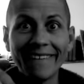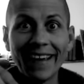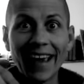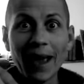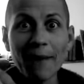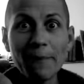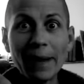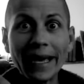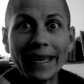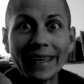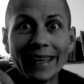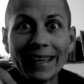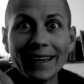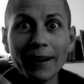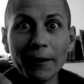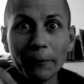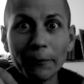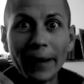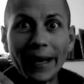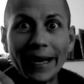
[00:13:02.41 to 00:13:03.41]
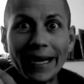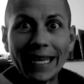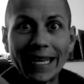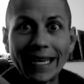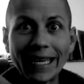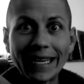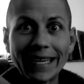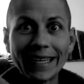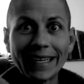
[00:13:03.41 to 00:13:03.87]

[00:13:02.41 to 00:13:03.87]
I'm like eager bunny.